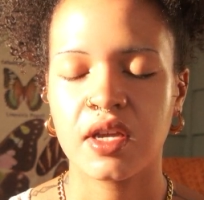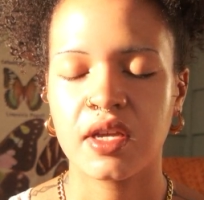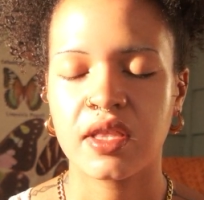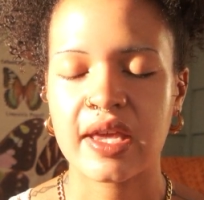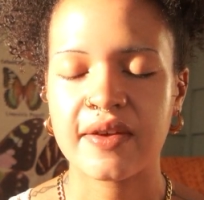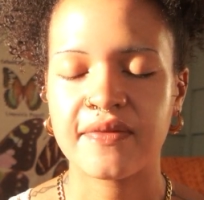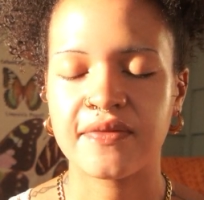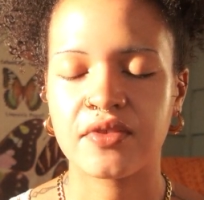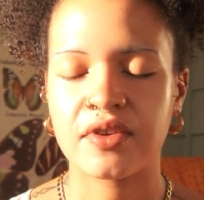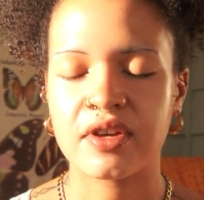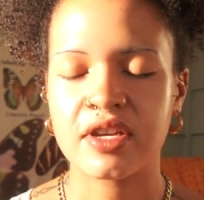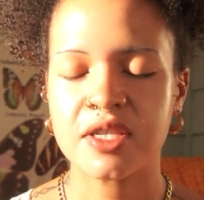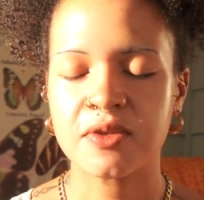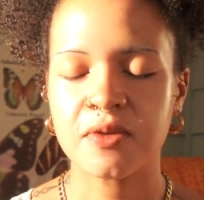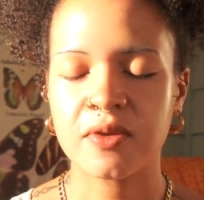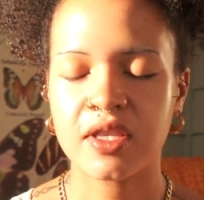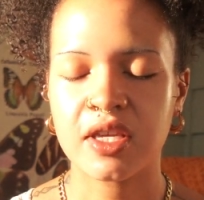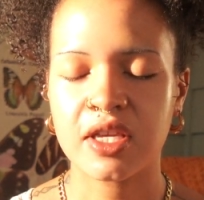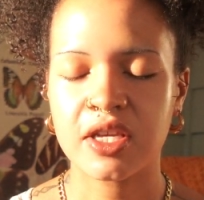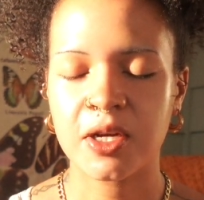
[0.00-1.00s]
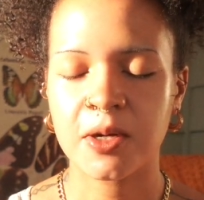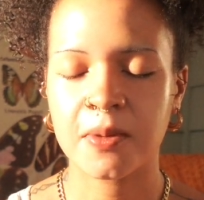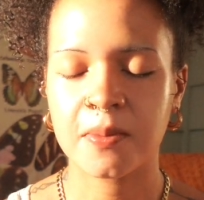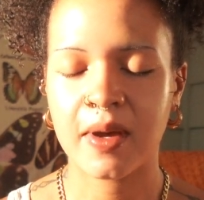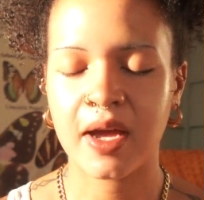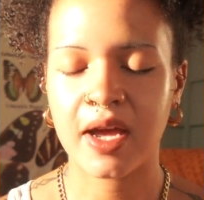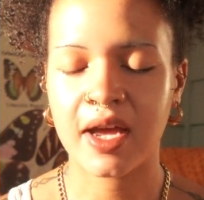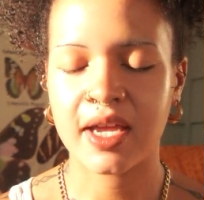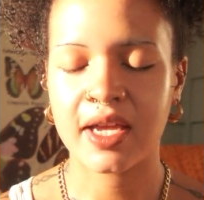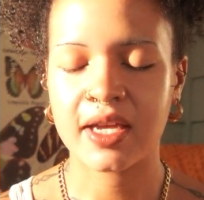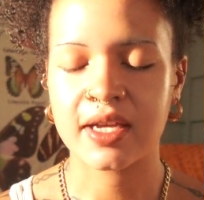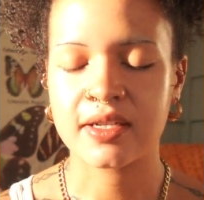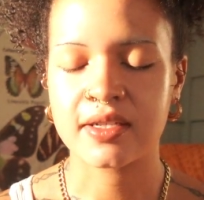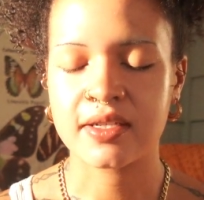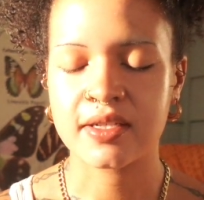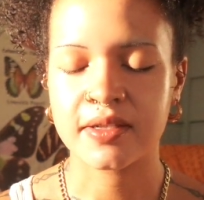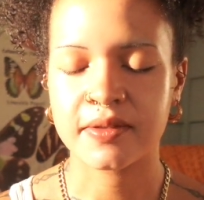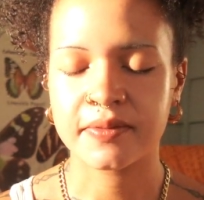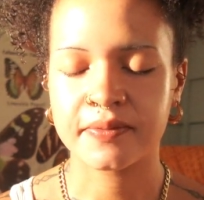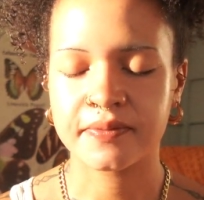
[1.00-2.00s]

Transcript: That voice within your mind